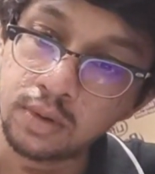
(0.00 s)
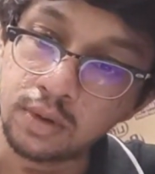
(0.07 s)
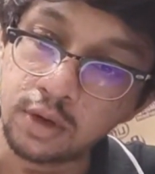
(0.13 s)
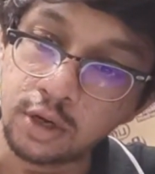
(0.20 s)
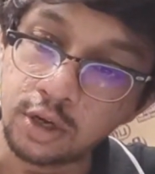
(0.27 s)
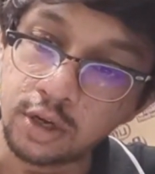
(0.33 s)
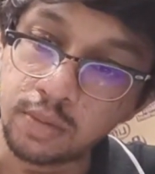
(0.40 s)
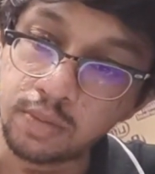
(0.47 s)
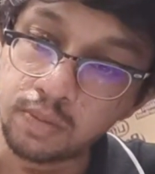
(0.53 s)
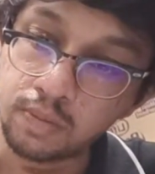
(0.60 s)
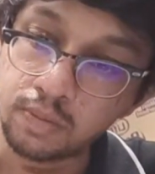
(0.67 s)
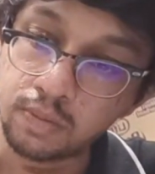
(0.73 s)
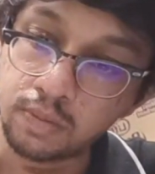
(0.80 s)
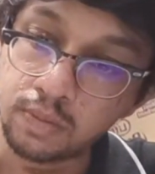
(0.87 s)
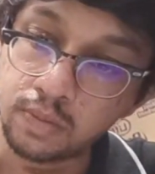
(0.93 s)

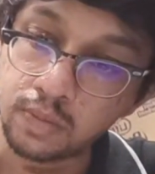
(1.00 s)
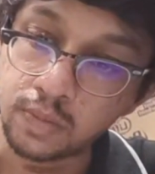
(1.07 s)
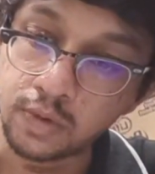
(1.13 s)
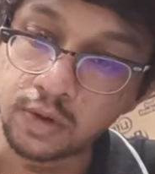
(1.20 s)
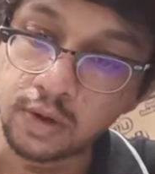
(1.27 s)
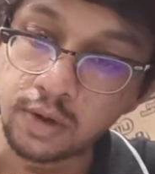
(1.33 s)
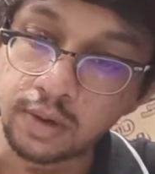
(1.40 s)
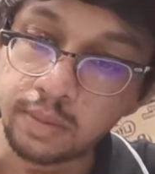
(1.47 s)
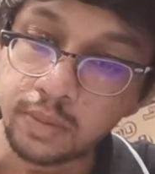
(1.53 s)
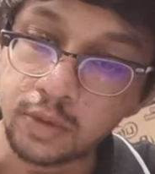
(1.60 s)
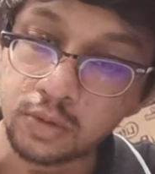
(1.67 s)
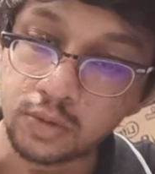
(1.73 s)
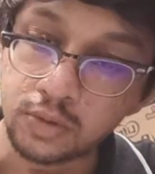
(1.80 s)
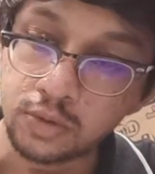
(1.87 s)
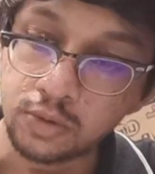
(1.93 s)
I'm
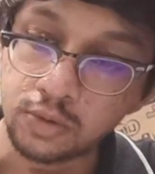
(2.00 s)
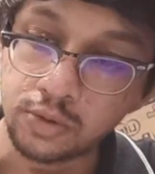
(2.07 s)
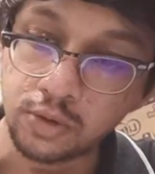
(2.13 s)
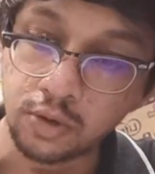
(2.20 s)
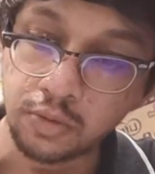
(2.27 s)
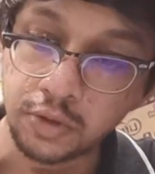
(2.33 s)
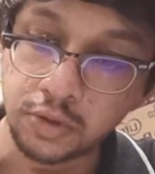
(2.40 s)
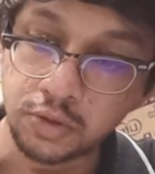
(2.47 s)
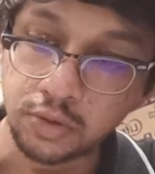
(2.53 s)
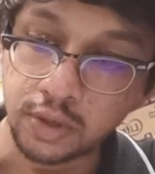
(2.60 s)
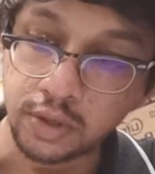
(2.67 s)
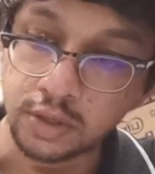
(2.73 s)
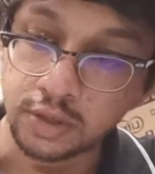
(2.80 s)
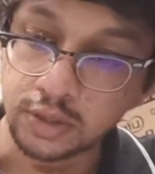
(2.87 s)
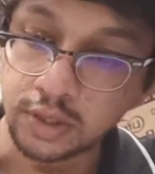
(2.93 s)
not too sure which
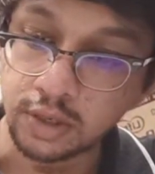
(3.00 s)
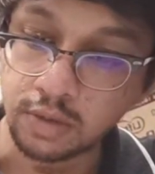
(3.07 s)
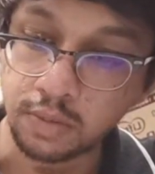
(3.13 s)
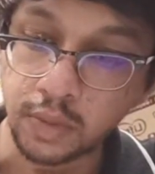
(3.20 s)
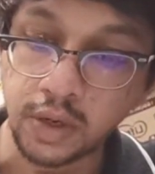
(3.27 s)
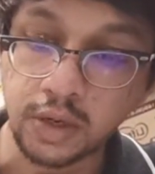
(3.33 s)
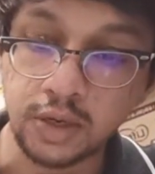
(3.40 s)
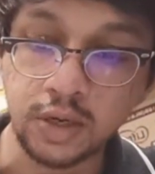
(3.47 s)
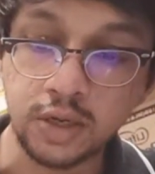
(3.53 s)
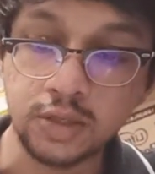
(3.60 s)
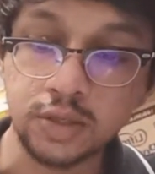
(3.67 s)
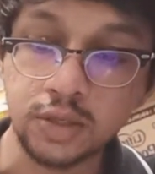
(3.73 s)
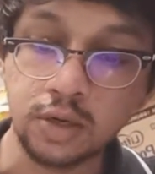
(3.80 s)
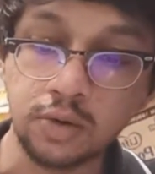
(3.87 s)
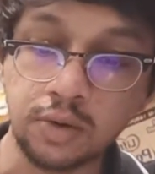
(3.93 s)
one is it, but it
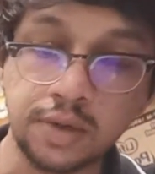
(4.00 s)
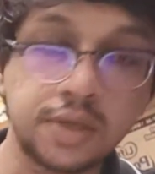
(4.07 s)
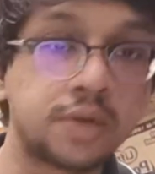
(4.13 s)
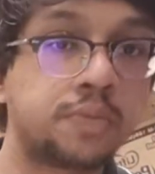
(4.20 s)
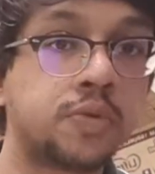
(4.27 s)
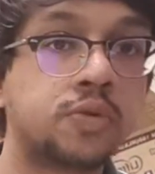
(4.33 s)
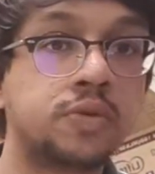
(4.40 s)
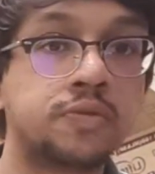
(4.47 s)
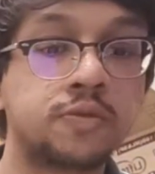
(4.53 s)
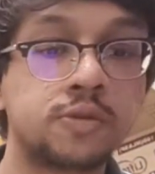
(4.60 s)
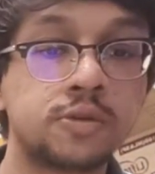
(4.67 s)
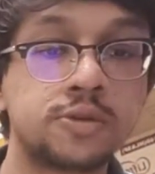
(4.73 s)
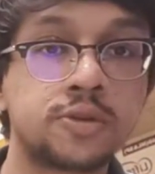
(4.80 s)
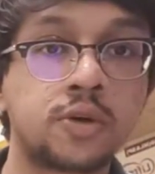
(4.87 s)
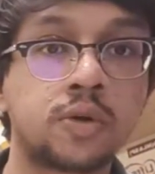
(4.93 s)
is a rather
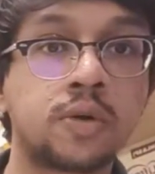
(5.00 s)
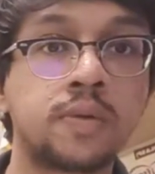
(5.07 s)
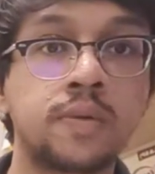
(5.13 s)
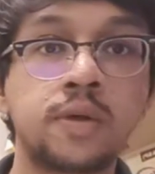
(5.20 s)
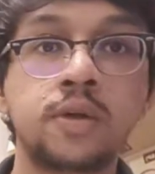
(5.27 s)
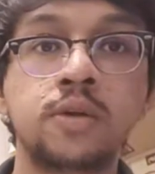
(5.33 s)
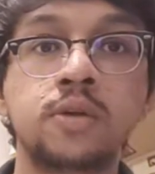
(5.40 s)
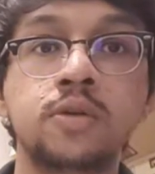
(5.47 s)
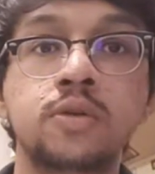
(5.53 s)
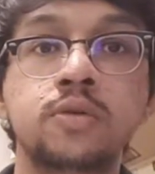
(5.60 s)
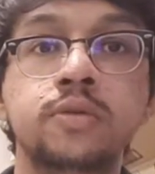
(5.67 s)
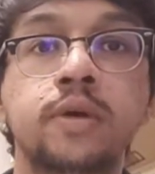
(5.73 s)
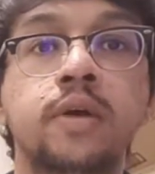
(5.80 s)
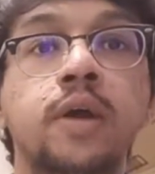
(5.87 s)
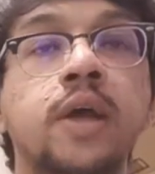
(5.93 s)
beautiful song,
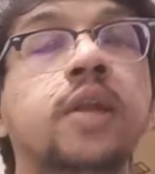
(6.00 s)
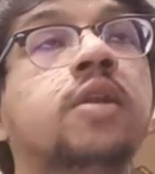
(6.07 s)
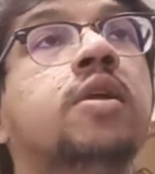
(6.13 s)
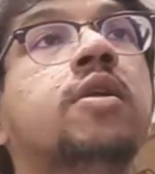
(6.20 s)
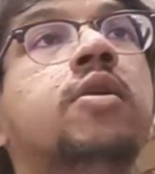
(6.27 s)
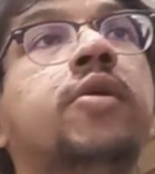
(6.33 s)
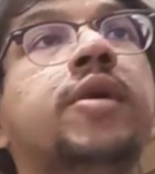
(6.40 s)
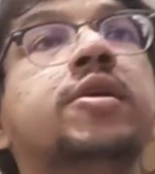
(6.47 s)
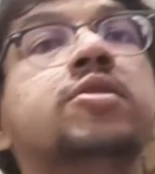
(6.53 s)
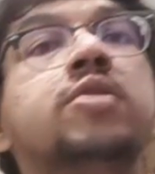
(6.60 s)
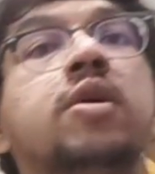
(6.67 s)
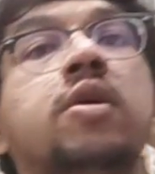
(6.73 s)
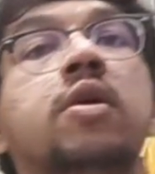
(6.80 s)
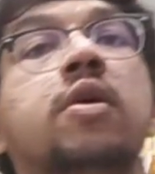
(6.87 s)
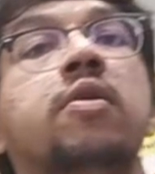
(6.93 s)
and the lyrics
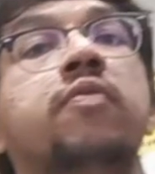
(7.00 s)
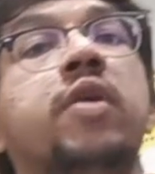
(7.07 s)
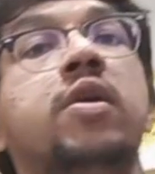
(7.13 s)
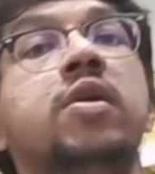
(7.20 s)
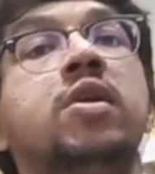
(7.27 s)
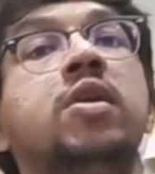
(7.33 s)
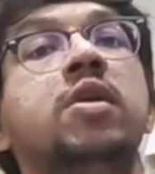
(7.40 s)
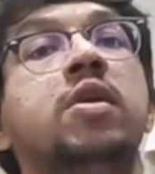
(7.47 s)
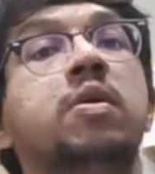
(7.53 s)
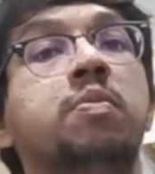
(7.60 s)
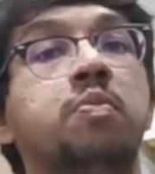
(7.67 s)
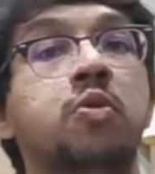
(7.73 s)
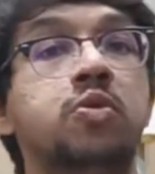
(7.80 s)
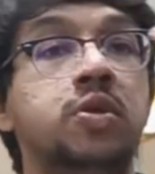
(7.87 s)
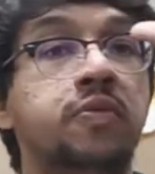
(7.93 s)
are very
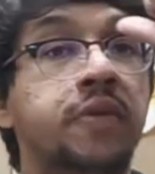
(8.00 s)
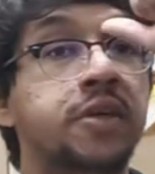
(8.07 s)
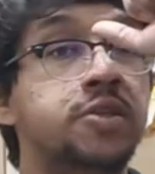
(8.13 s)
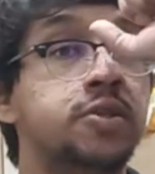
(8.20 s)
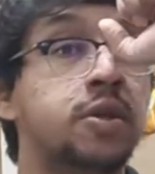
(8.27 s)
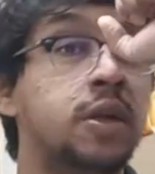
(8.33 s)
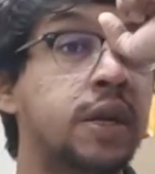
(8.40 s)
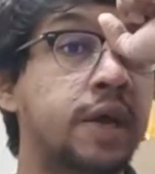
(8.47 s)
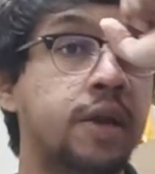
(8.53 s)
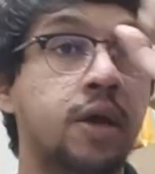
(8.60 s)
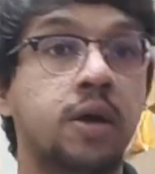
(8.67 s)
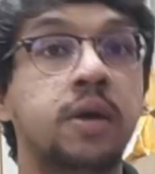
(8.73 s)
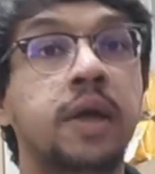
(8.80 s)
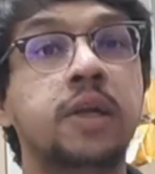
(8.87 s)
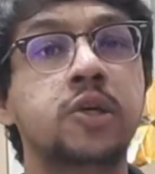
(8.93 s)
motivational and
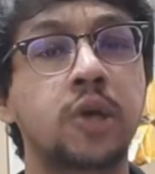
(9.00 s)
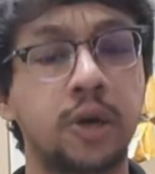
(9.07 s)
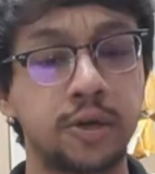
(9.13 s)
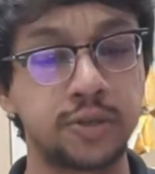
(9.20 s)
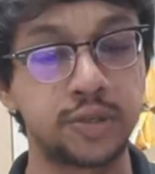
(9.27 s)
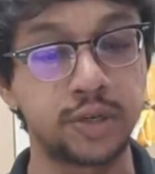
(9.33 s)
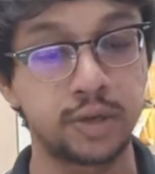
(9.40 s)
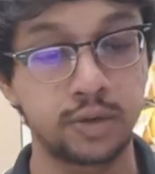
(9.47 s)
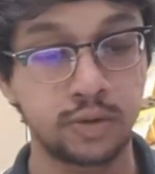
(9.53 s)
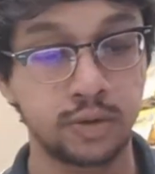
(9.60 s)
encouraging.